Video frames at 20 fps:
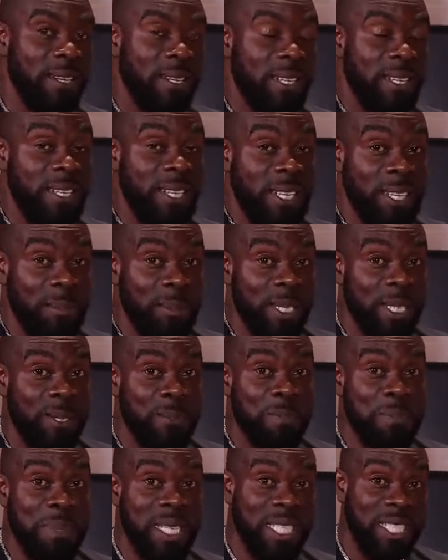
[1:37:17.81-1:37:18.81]
The name is
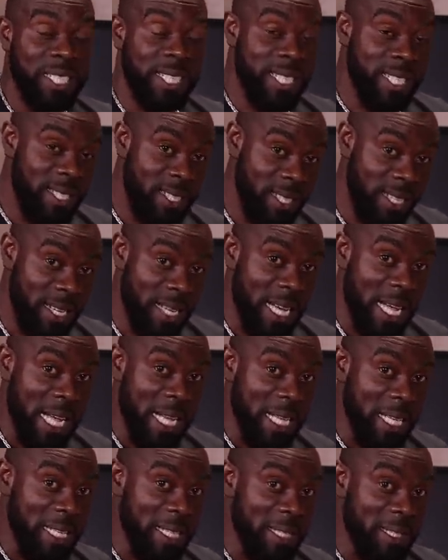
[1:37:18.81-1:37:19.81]
Mitch the
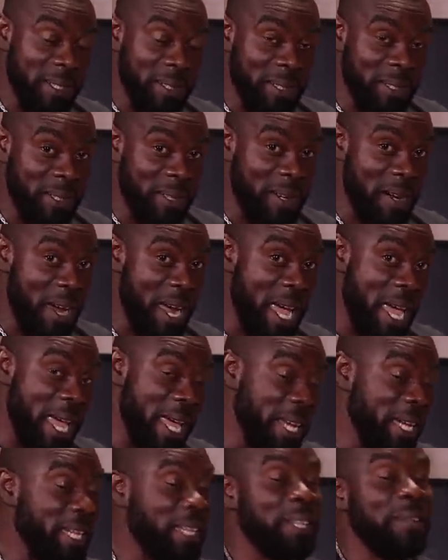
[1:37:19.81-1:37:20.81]
Singer,
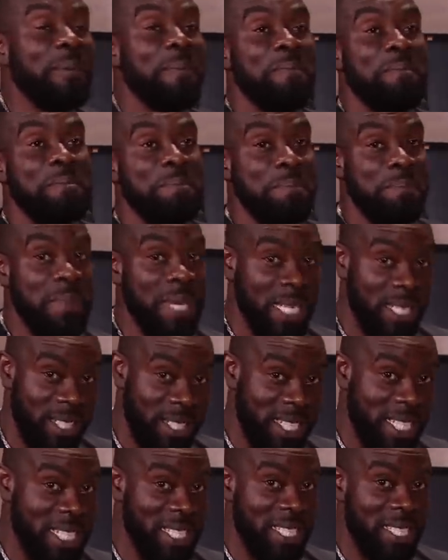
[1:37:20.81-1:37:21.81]
right?
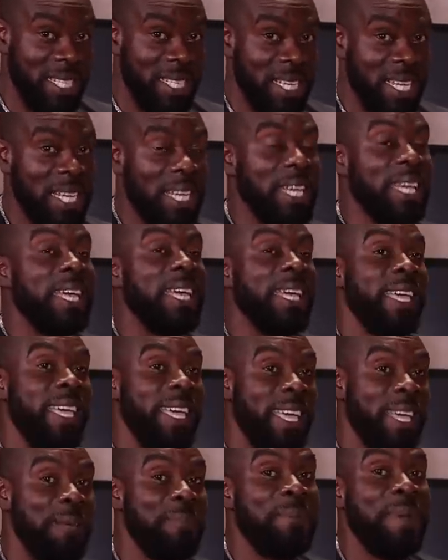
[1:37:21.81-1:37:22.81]
Mitch the Singer,
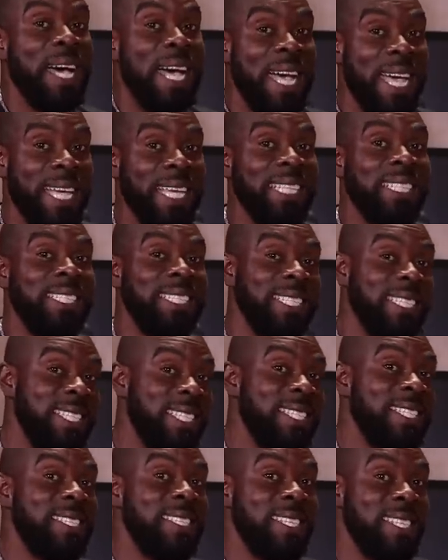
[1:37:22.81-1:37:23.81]
M I
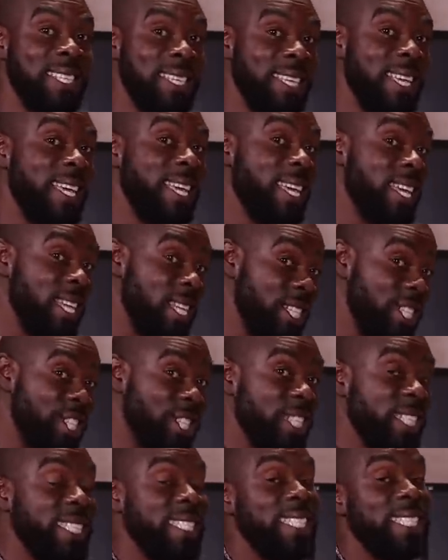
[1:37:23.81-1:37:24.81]
T C
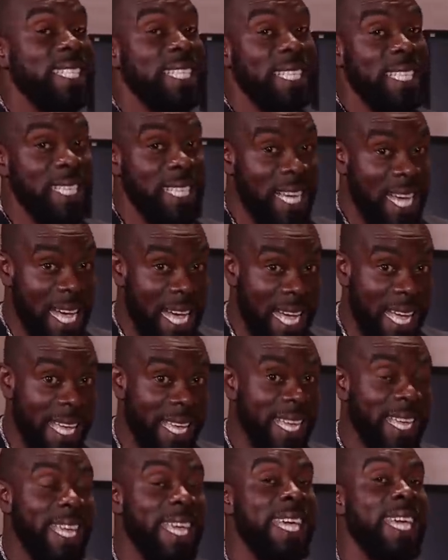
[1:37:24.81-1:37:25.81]
H D
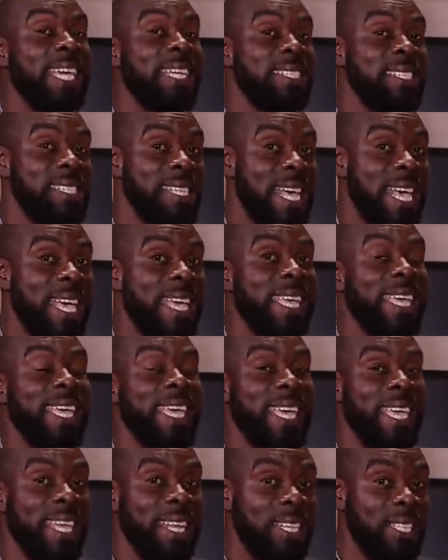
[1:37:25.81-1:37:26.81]
I S I
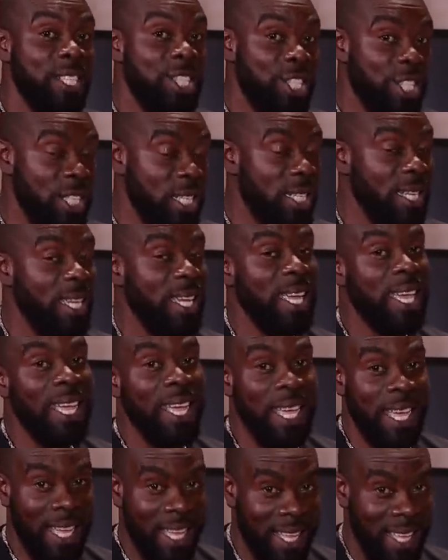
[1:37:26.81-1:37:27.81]
N G
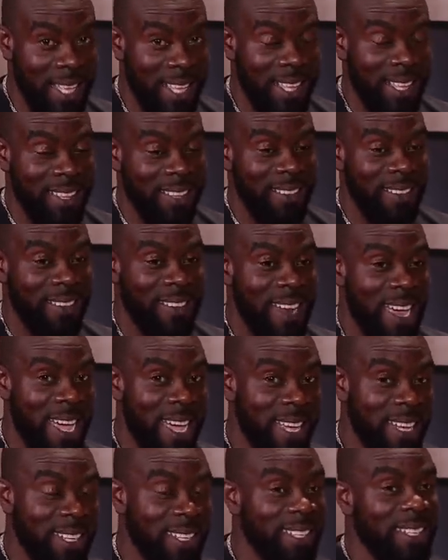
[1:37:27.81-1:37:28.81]
A,
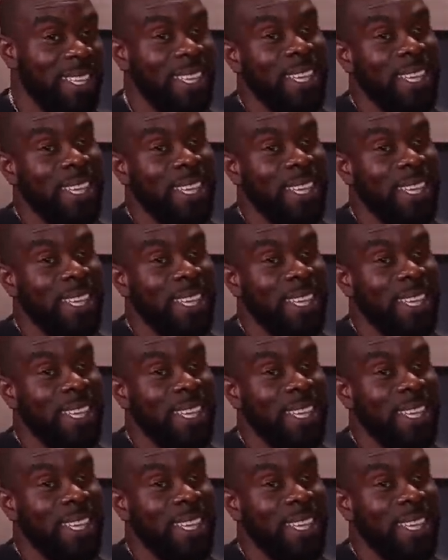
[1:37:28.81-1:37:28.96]
right?